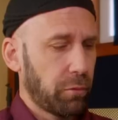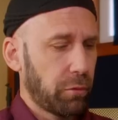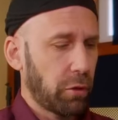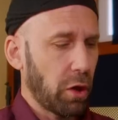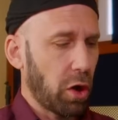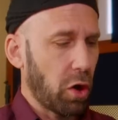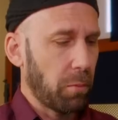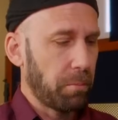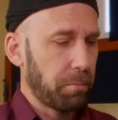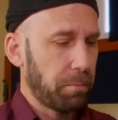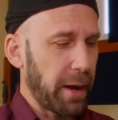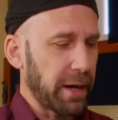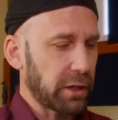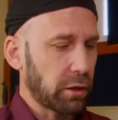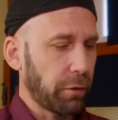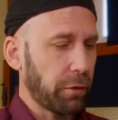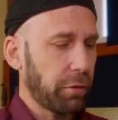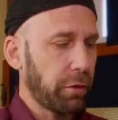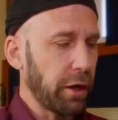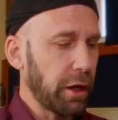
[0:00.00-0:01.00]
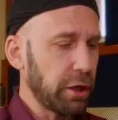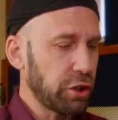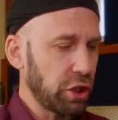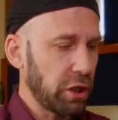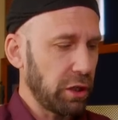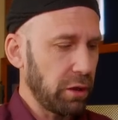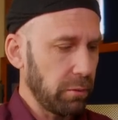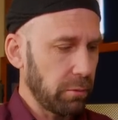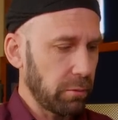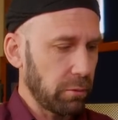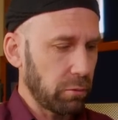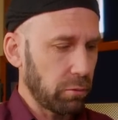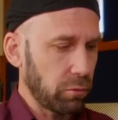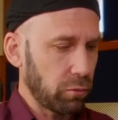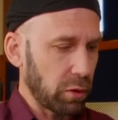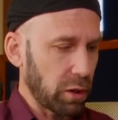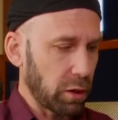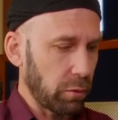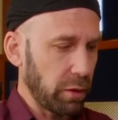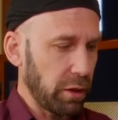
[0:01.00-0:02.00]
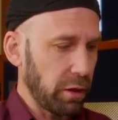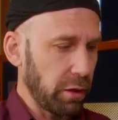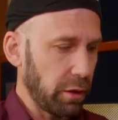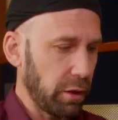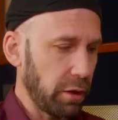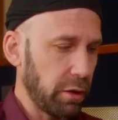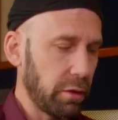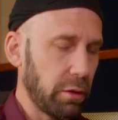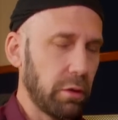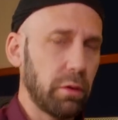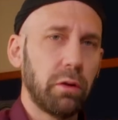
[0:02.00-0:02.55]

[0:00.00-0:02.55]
So, back to the Synergy. Where are we? Here.